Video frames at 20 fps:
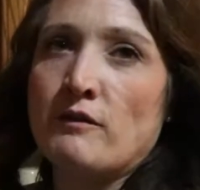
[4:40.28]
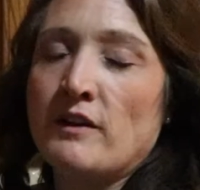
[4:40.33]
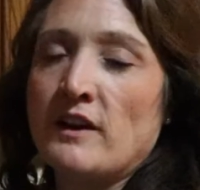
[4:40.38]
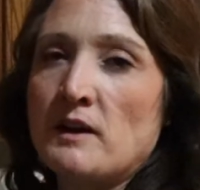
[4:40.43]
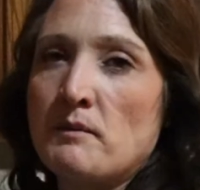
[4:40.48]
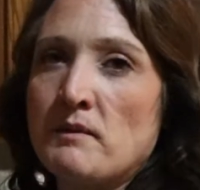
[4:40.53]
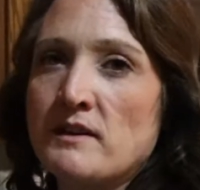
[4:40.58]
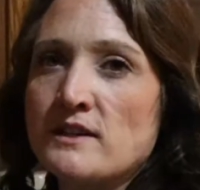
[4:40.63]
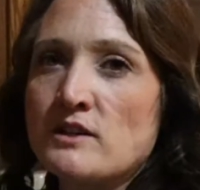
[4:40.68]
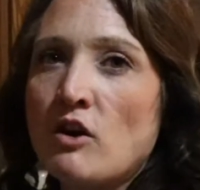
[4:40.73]

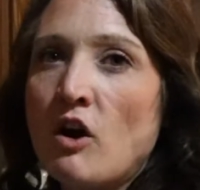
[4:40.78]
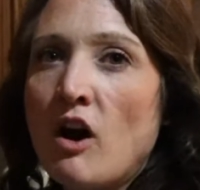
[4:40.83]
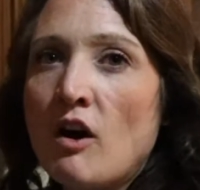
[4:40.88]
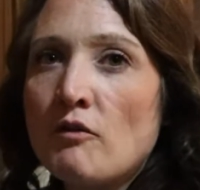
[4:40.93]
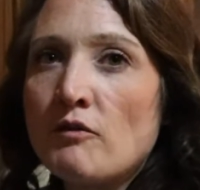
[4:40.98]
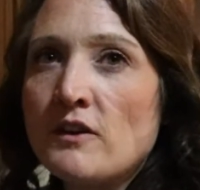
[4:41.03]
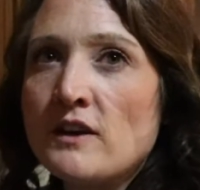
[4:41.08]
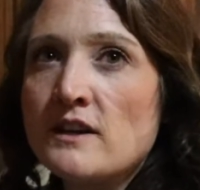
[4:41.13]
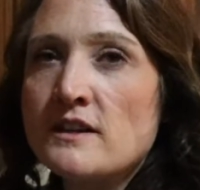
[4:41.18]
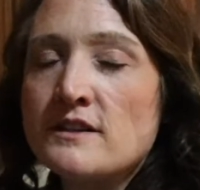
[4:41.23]
Vietnamese
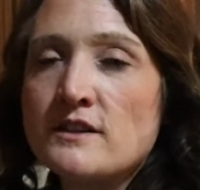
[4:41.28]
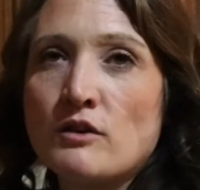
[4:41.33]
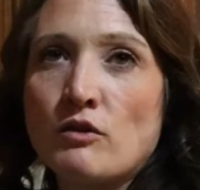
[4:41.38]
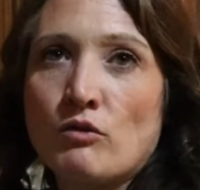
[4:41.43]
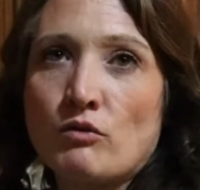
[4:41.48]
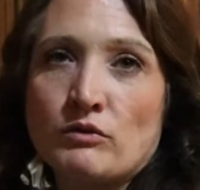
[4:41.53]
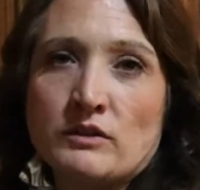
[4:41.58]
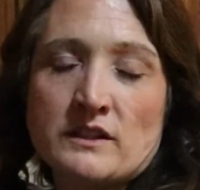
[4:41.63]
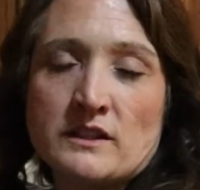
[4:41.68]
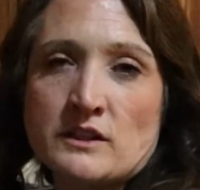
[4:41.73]
coffee,
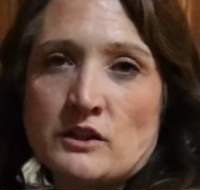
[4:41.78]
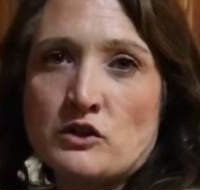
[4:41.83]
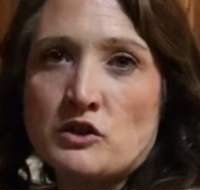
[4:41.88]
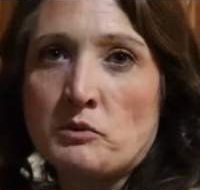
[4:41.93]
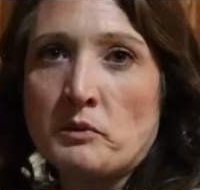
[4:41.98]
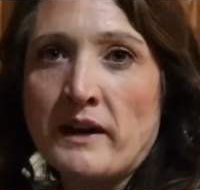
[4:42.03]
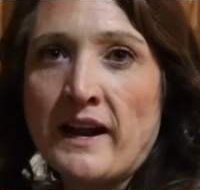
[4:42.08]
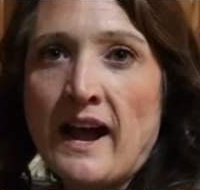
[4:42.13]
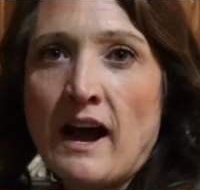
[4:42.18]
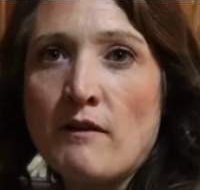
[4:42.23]
so this is usually
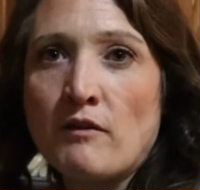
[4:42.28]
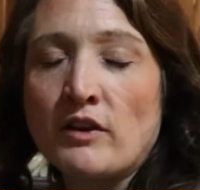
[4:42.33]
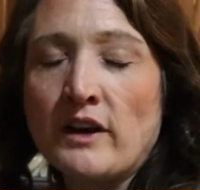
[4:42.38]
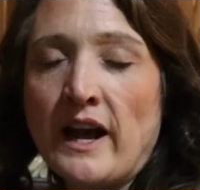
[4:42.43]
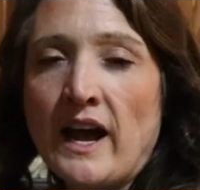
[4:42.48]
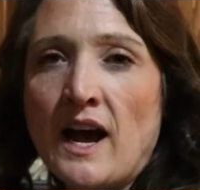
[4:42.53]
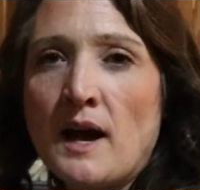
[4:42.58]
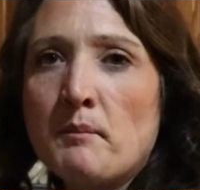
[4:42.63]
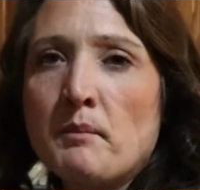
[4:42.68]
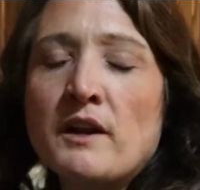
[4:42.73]
what I have on
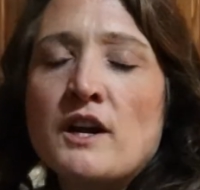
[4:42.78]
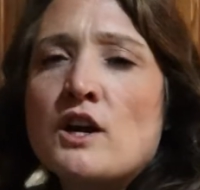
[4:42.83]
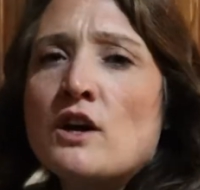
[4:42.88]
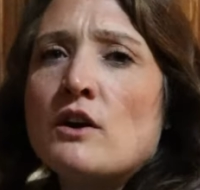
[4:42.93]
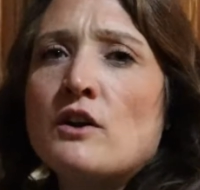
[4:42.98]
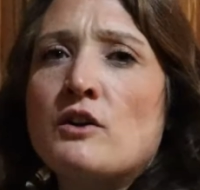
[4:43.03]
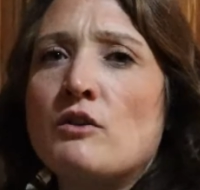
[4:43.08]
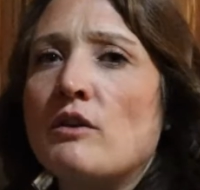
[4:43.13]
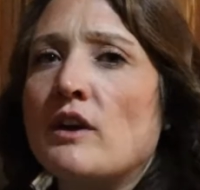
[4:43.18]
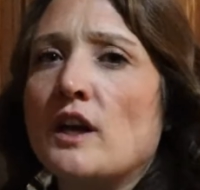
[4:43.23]
hand, but
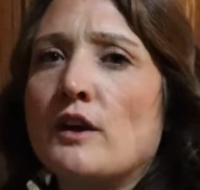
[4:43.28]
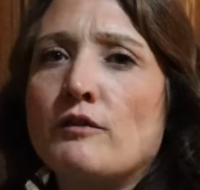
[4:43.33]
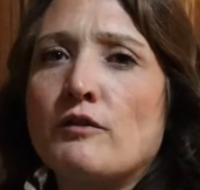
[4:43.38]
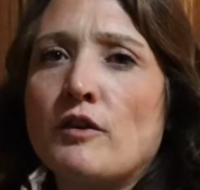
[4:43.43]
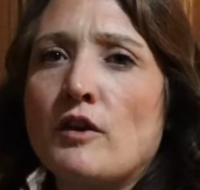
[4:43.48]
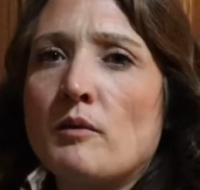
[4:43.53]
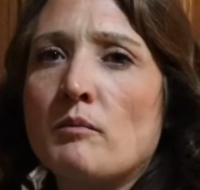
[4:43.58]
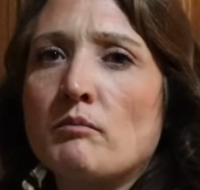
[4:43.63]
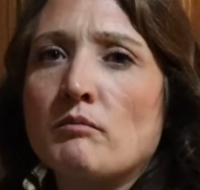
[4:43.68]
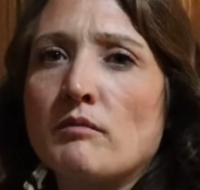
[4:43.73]
you can get it
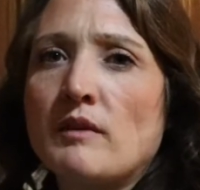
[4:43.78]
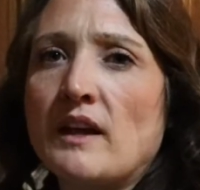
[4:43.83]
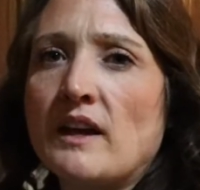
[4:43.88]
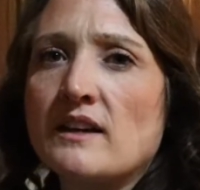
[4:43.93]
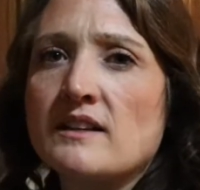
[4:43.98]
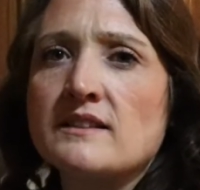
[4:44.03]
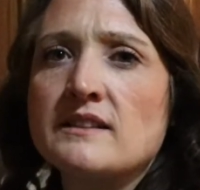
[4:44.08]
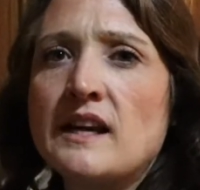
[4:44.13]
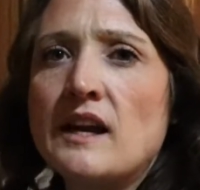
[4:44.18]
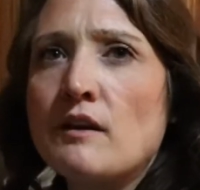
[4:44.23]
from like
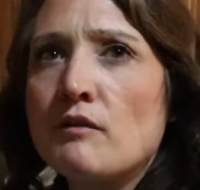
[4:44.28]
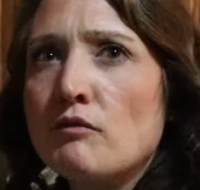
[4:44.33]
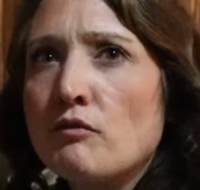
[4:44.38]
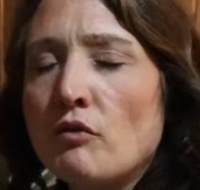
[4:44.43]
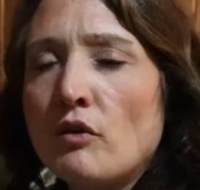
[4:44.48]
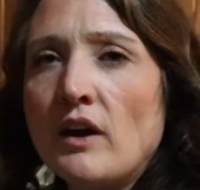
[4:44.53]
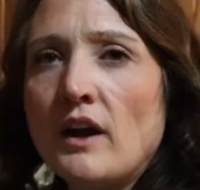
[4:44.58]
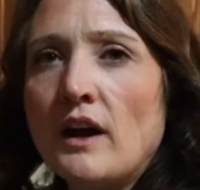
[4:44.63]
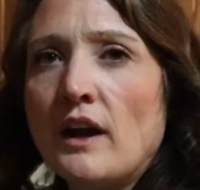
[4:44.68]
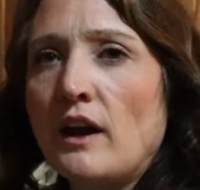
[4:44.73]
a
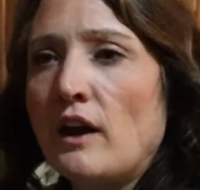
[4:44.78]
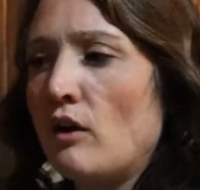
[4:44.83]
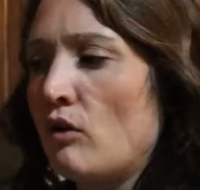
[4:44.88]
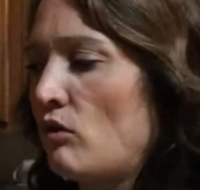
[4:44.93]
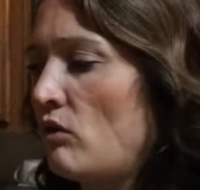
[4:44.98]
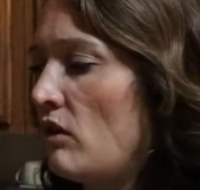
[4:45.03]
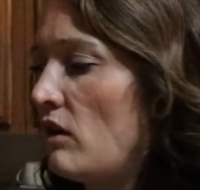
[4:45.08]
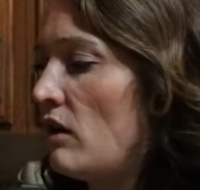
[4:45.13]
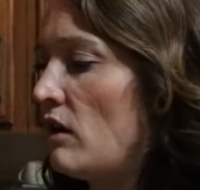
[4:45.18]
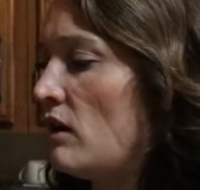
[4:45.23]
Safeway,
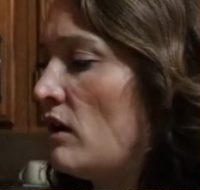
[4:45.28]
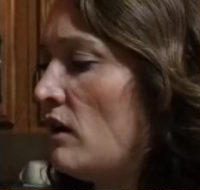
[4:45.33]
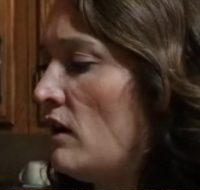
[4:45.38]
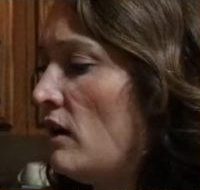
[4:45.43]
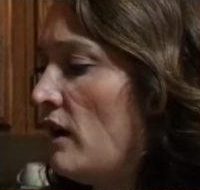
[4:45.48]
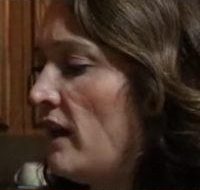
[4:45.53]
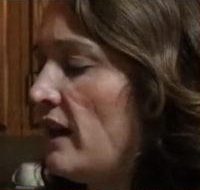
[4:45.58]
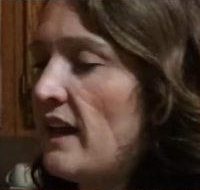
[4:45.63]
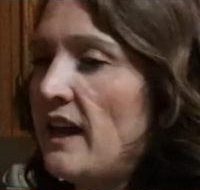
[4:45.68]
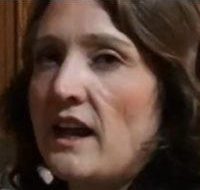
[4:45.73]
or
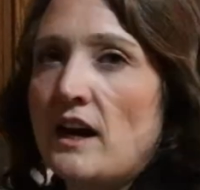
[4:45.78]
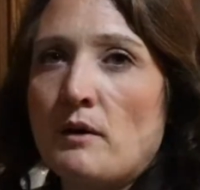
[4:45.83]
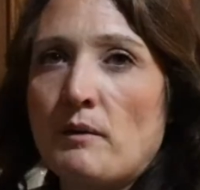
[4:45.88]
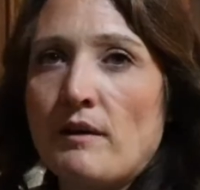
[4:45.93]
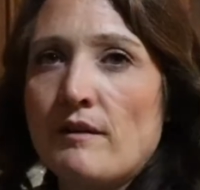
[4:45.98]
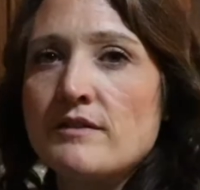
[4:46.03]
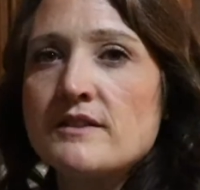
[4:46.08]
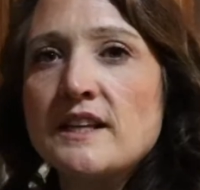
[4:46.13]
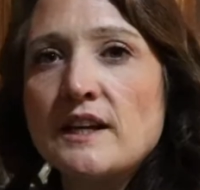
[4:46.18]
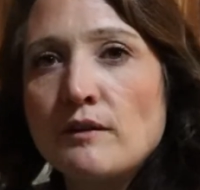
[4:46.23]
in Canada you
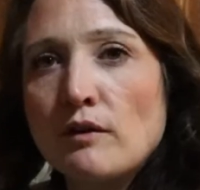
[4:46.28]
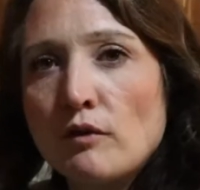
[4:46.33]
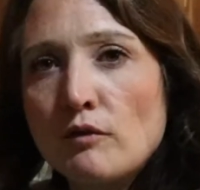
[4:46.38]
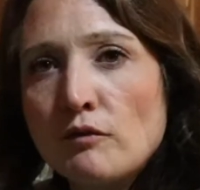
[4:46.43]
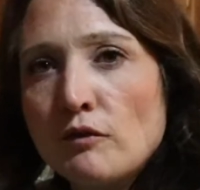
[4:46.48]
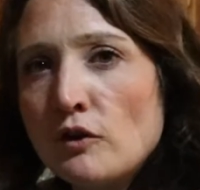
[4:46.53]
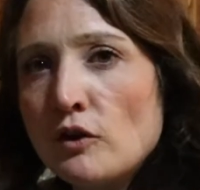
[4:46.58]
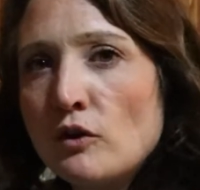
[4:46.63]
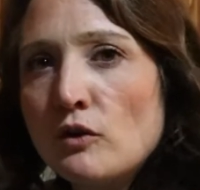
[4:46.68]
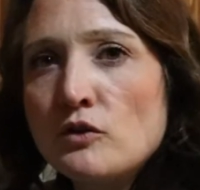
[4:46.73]
have Save on
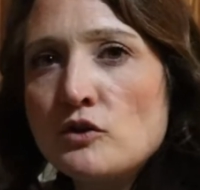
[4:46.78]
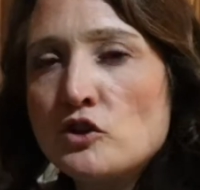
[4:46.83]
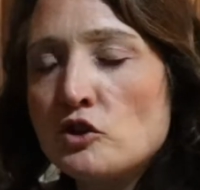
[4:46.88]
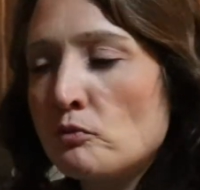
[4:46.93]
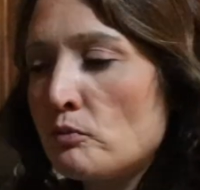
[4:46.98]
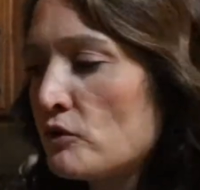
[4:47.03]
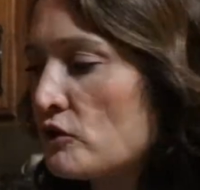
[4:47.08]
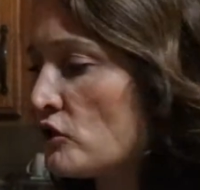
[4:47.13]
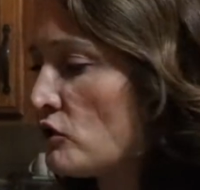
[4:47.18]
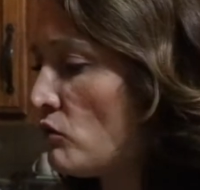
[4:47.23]
Food,
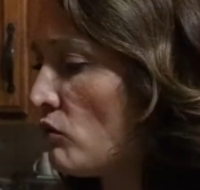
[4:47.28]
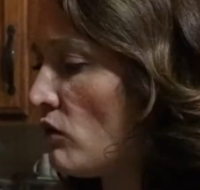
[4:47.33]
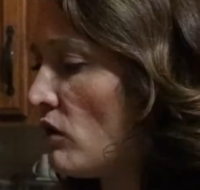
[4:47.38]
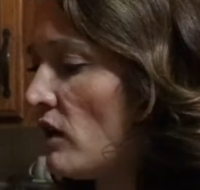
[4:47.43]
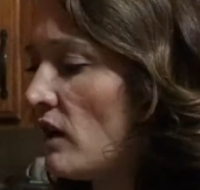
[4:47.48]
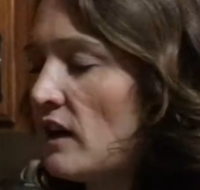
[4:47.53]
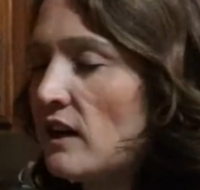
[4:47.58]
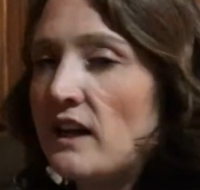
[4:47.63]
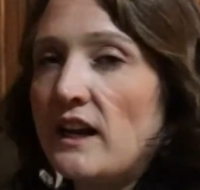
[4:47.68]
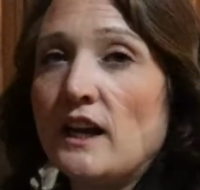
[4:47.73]

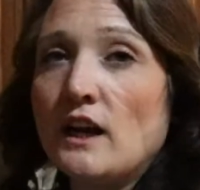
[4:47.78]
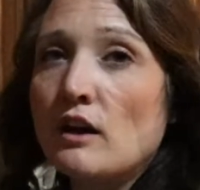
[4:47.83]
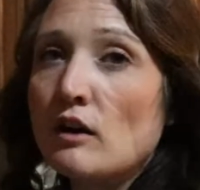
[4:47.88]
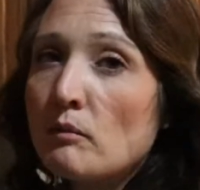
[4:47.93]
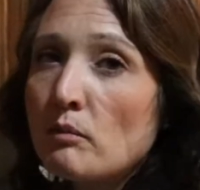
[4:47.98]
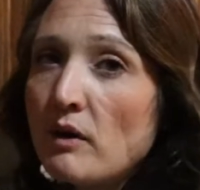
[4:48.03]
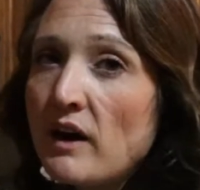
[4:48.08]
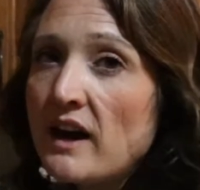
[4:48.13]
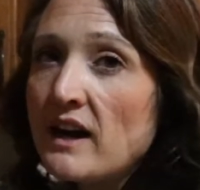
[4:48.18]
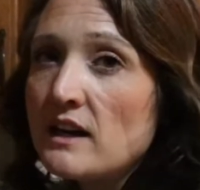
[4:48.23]
Superstore, an Eagle
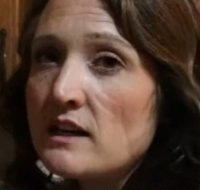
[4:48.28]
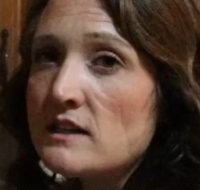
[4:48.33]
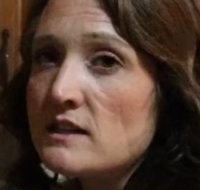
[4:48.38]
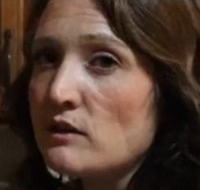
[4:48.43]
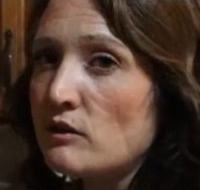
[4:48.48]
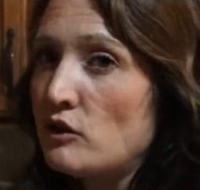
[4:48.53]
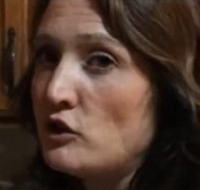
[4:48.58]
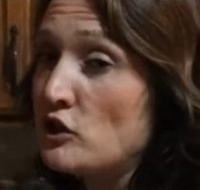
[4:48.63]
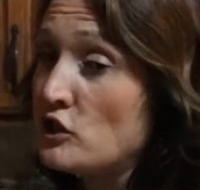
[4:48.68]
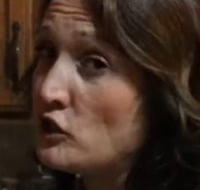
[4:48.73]
brand, so
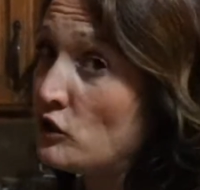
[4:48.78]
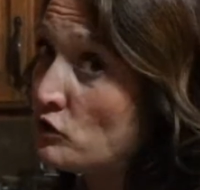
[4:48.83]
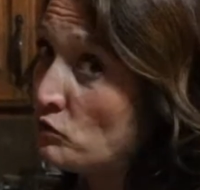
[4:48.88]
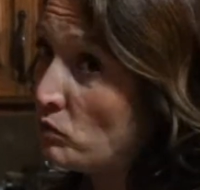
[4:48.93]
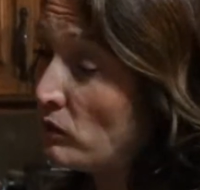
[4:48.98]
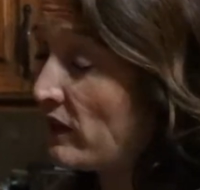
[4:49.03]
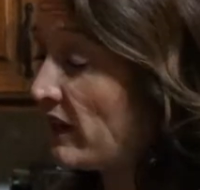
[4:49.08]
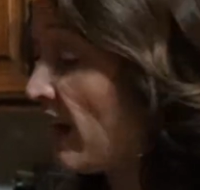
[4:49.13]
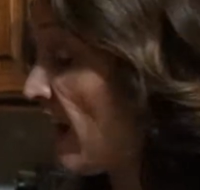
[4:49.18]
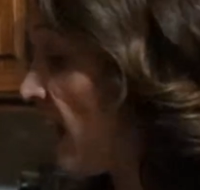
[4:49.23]
you just use
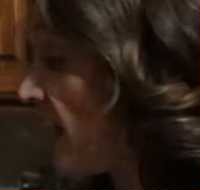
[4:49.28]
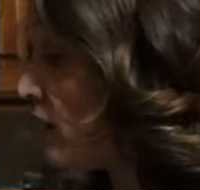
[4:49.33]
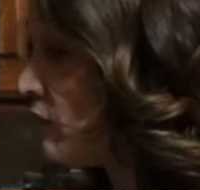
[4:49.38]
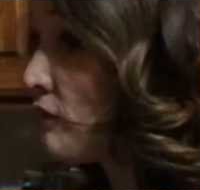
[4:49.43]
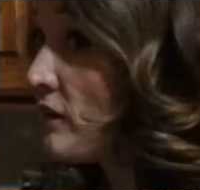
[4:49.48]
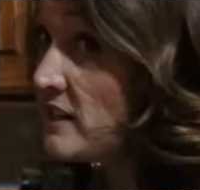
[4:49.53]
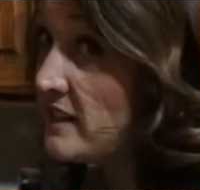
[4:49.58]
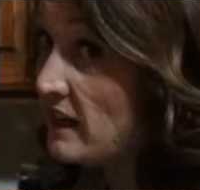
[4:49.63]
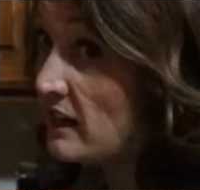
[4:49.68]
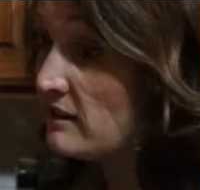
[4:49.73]
1 can
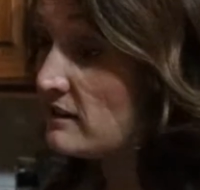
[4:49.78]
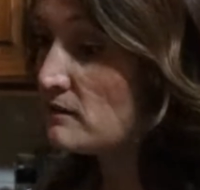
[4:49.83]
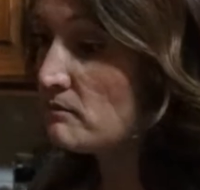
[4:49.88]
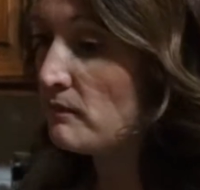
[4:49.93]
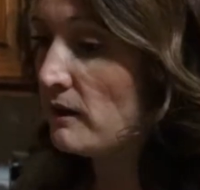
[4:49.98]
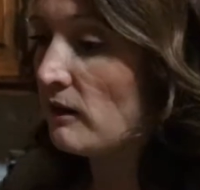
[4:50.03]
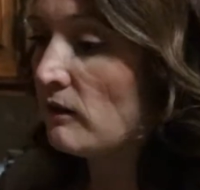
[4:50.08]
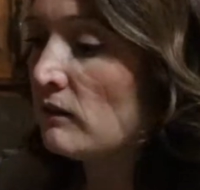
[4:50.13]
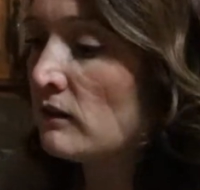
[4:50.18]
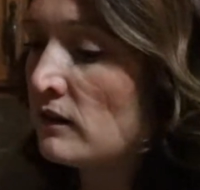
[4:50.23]
of condensed
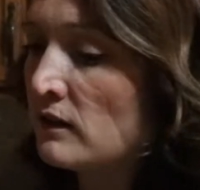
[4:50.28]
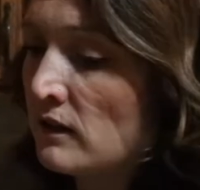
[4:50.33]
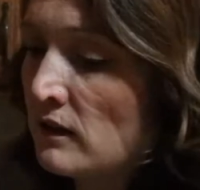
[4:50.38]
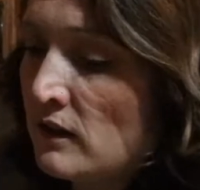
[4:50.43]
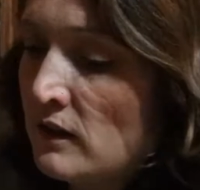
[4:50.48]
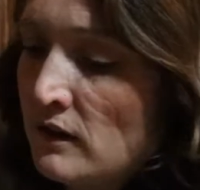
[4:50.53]
milk.